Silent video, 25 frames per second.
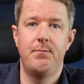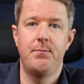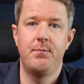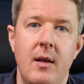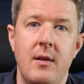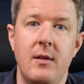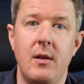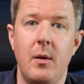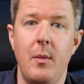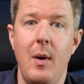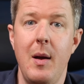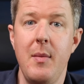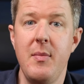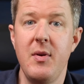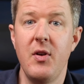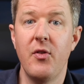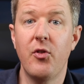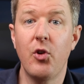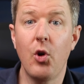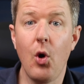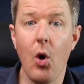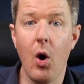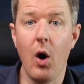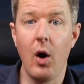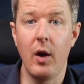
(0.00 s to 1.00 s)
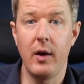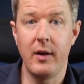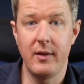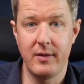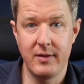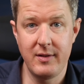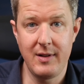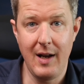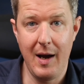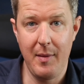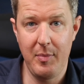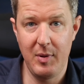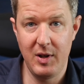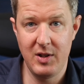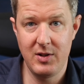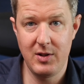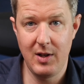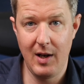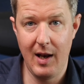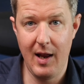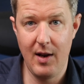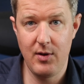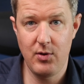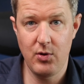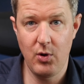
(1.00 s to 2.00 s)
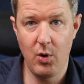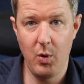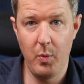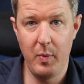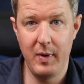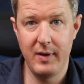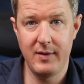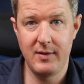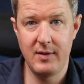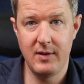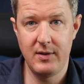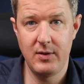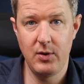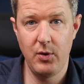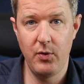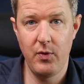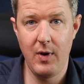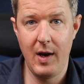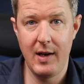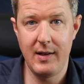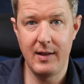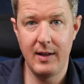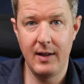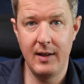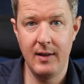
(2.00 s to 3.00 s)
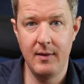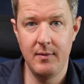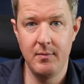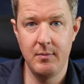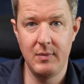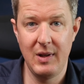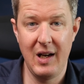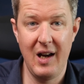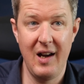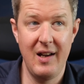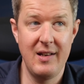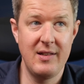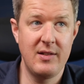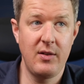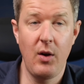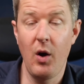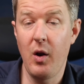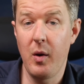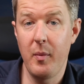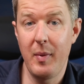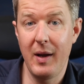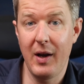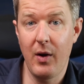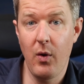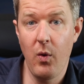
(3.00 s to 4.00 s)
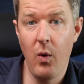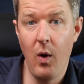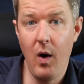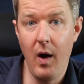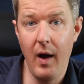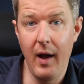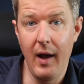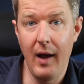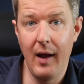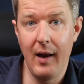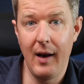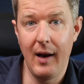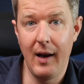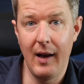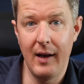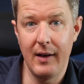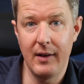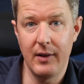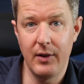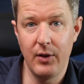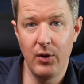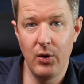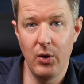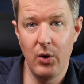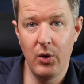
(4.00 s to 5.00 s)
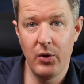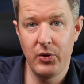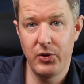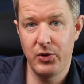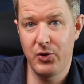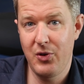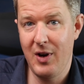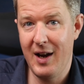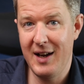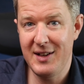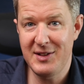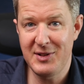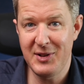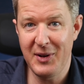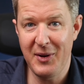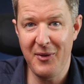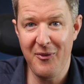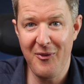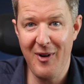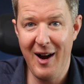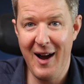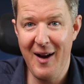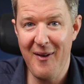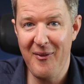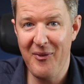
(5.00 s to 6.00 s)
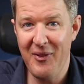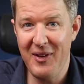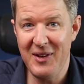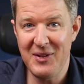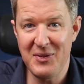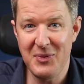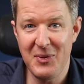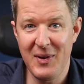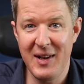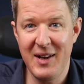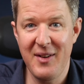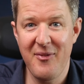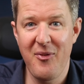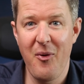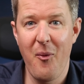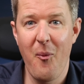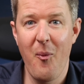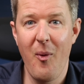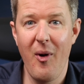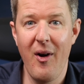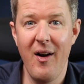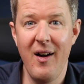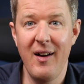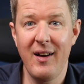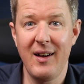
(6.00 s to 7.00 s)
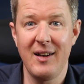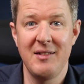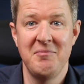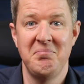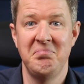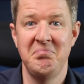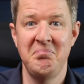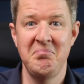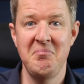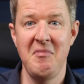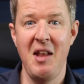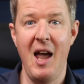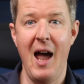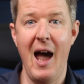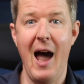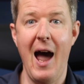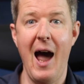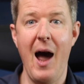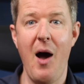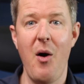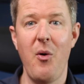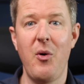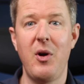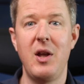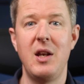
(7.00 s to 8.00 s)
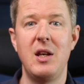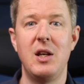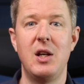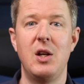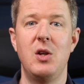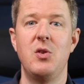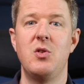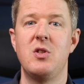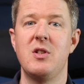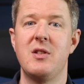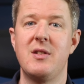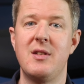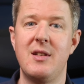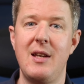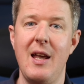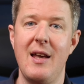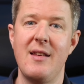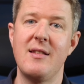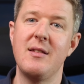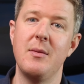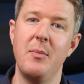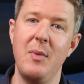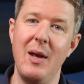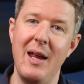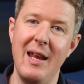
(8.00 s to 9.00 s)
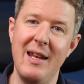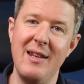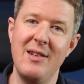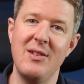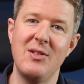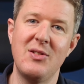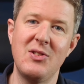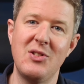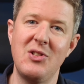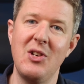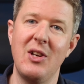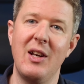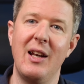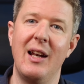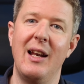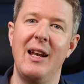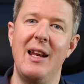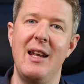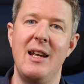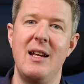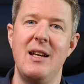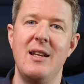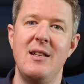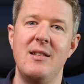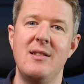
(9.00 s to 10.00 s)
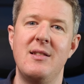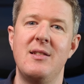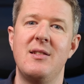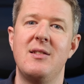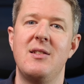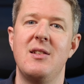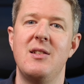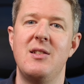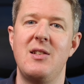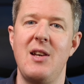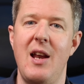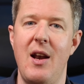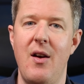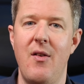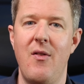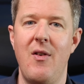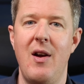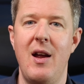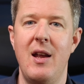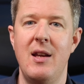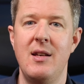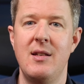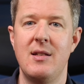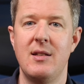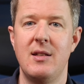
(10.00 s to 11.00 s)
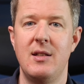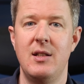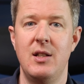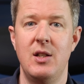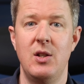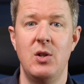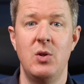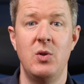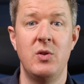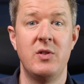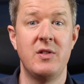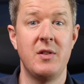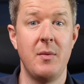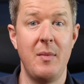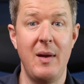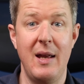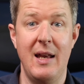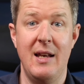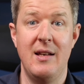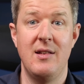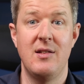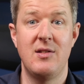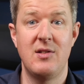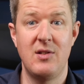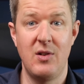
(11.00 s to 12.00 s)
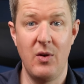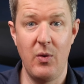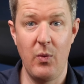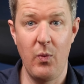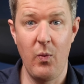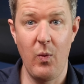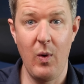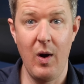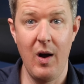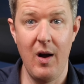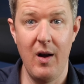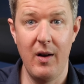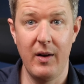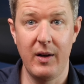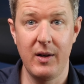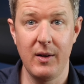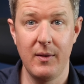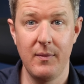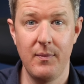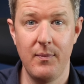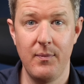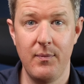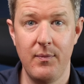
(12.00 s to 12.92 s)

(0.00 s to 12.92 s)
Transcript: So maybe you've got an established electrical business already, but it's gone a bit quiet and you're scratching around this week for work. How can you just get some instant leads to generate you some instant work?